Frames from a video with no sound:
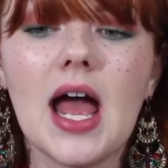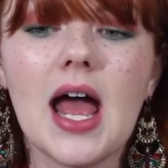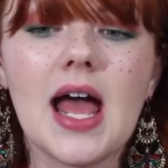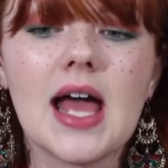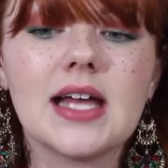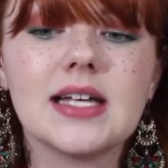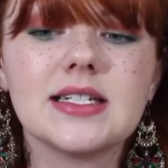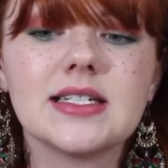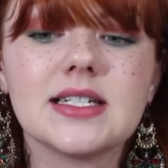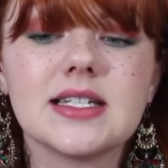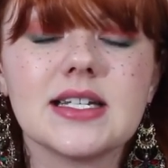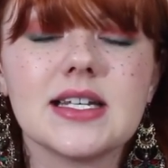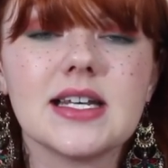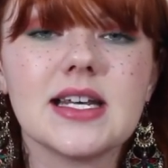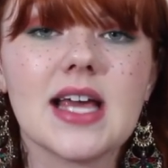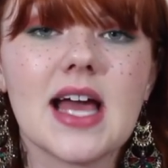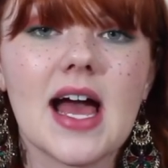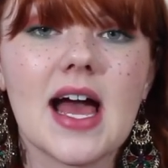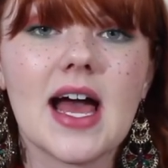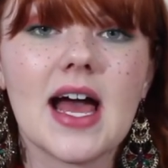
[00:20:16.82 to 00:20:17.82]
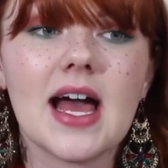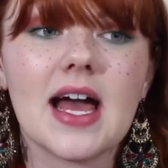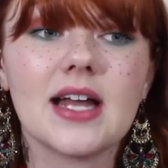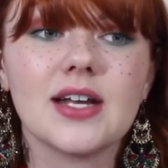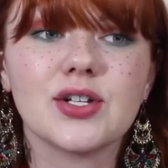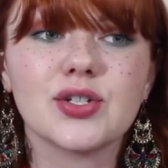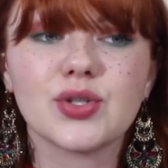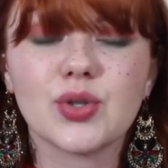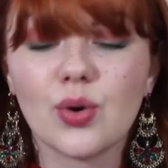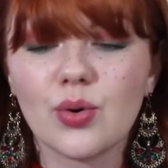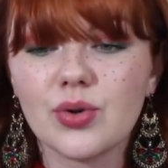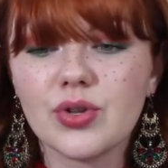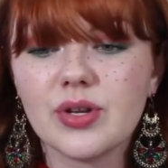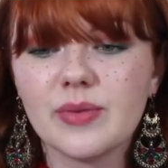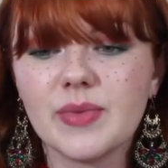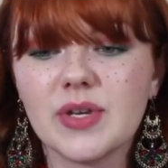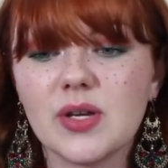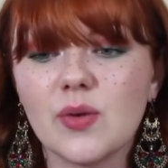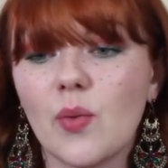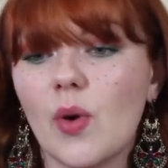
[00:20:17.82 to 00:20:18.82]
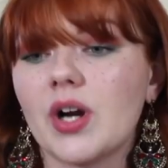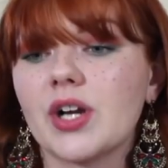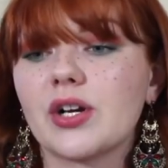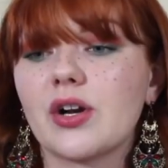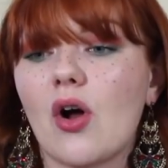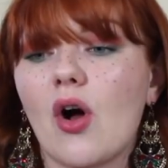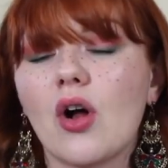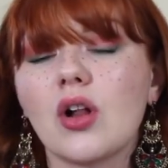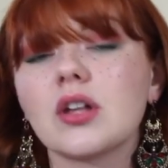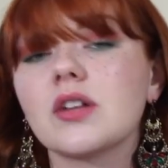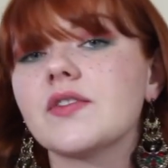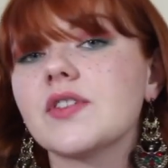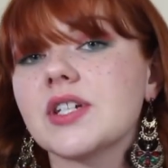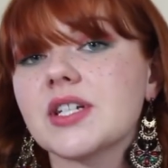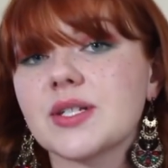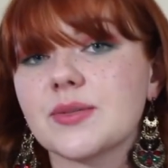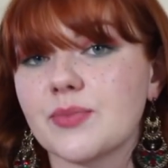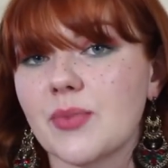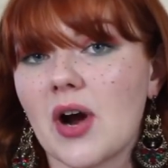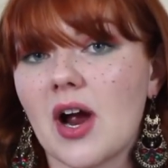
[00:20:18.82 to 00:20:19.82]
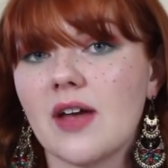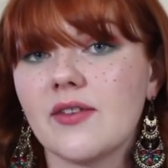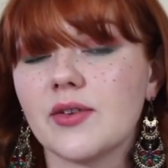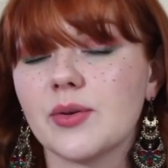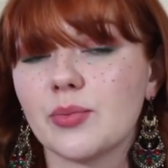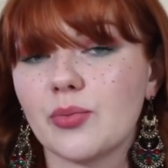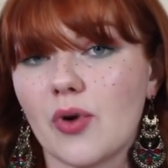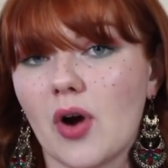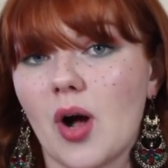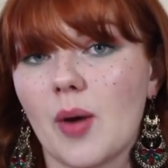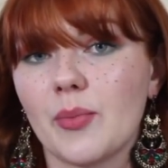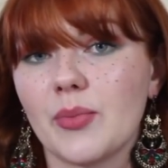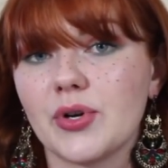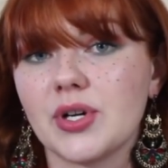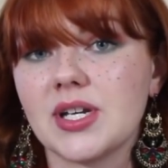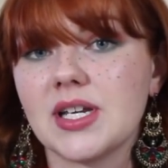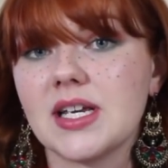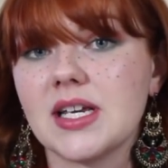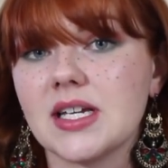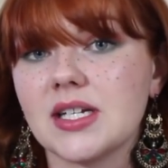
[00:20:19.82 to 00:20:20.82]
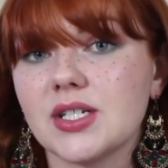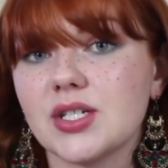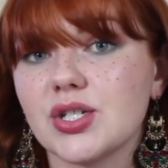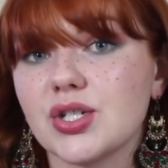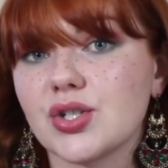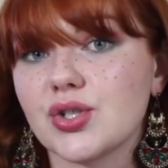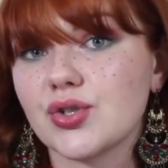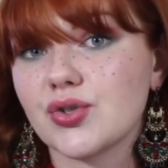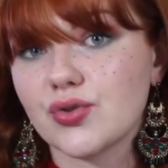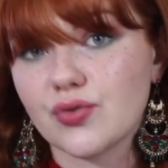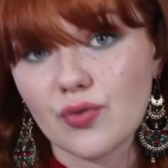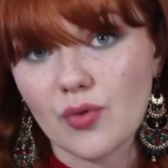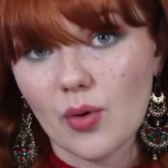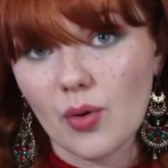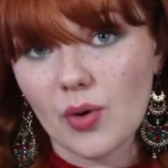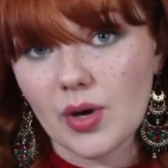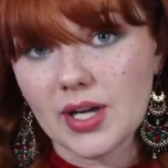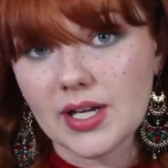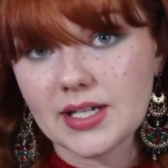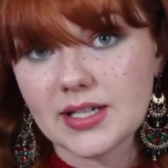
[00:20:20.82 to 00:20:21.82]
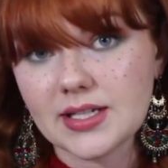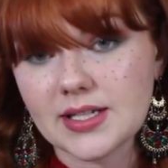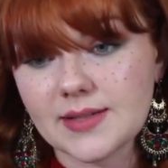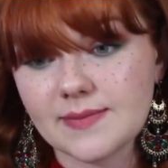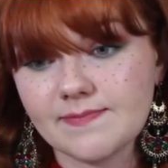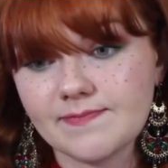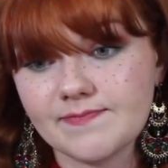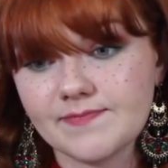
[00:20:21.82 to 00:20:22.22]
and he had told them he wanted all of his private property destroyed.